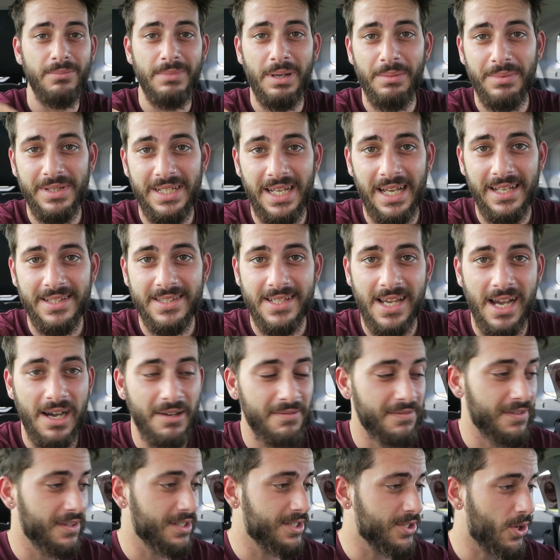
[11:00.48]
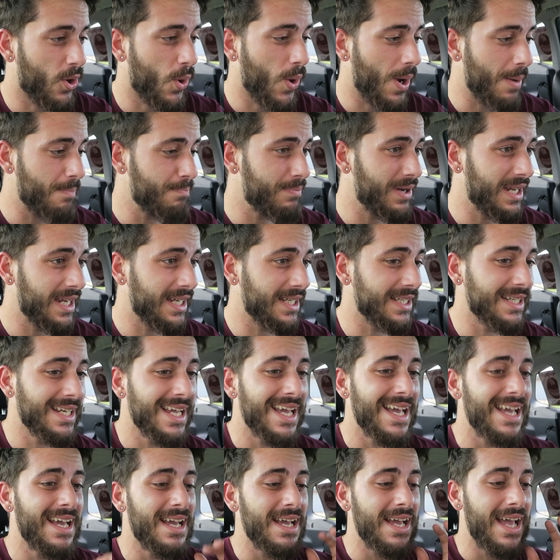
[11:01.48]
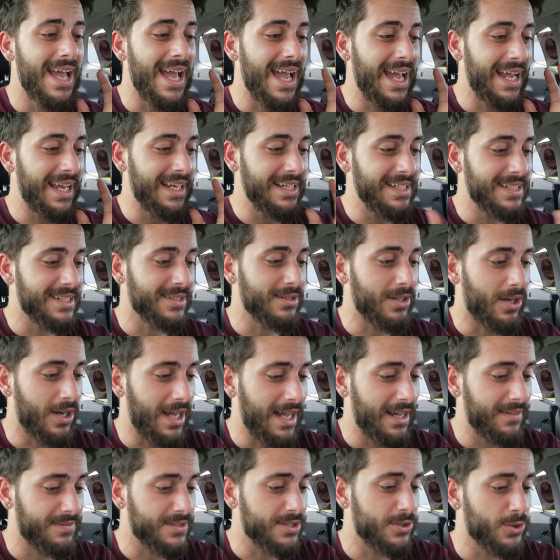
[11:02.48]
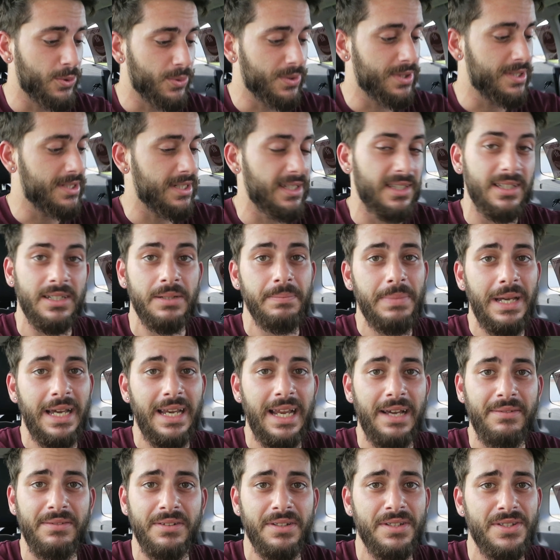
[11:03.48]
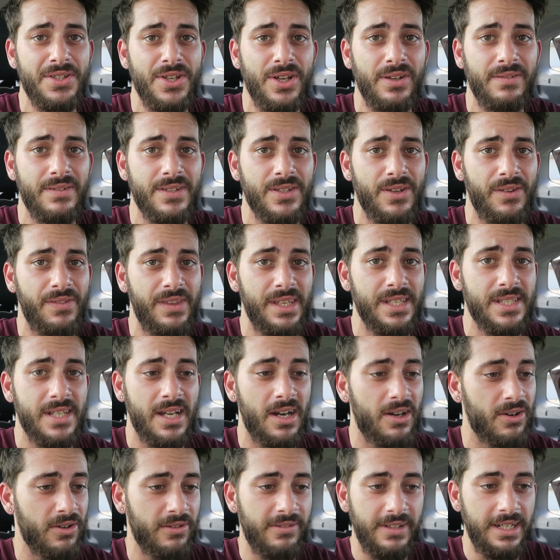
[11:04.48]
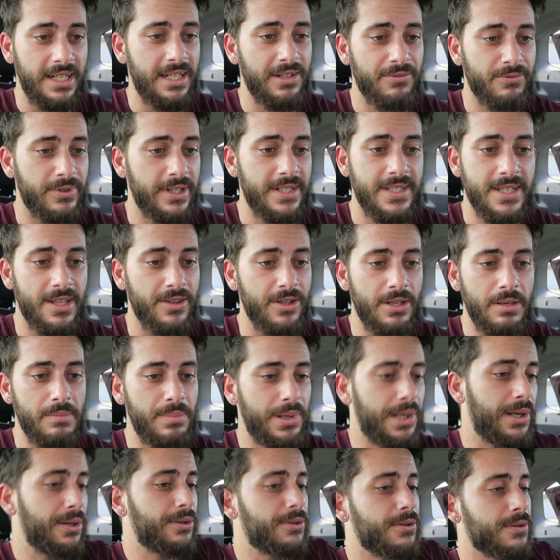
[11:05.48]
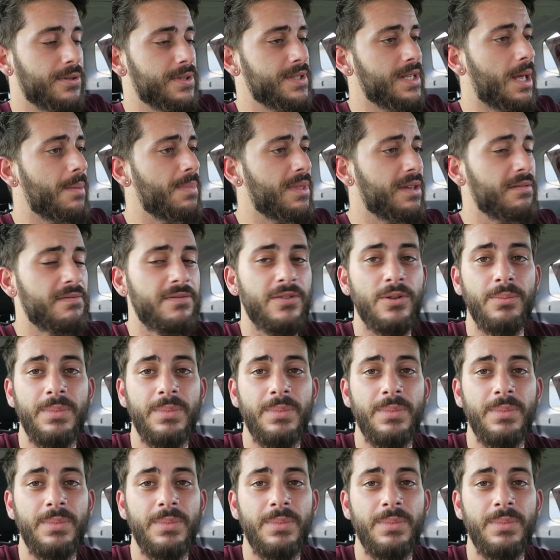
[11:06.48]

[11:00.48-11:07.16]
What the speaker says: mum and dad's car for the time being, and I have to talk to Dylan about having a service on this car if he can reset the computer or something for